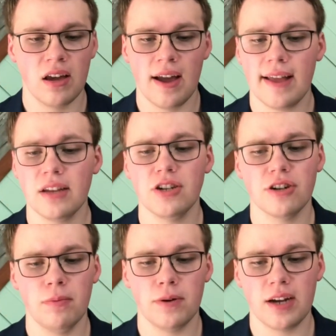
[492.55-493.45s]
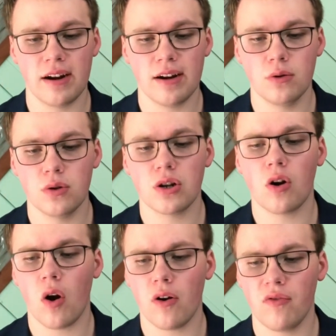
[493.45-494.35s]
And then Yuri Patera, who is an
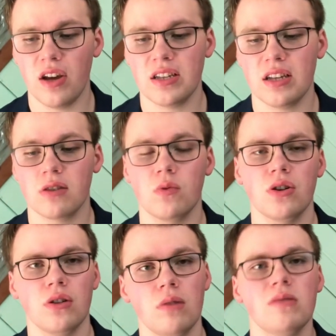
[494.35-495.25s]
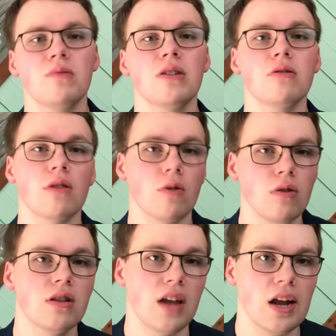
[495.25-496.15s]
R F A, sends a one-year league minimum deal with the
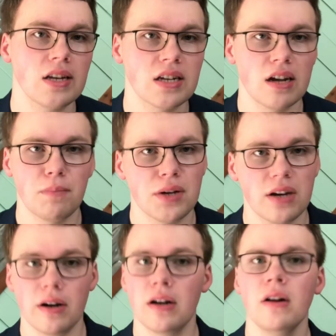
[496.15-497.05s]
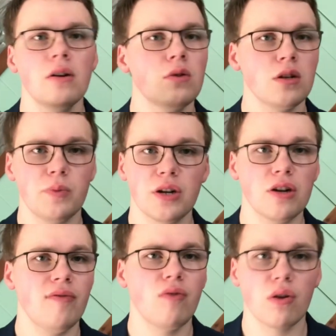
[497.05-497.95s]
Golden Knights. Uh, Patera has been a
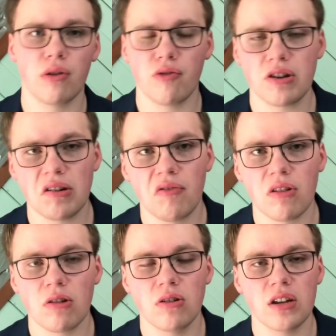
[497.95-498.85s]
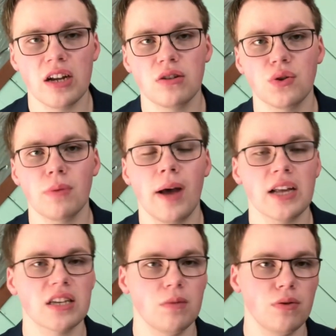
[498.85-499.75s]
good fourth stringer for the Golden Knights over the
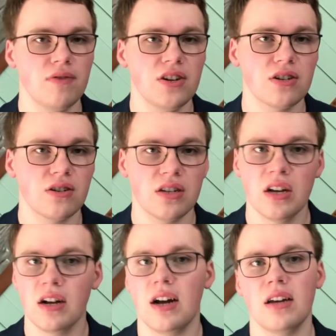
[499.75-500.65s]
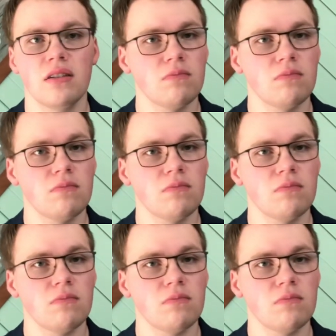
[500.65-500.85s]
past couple of years. Uh,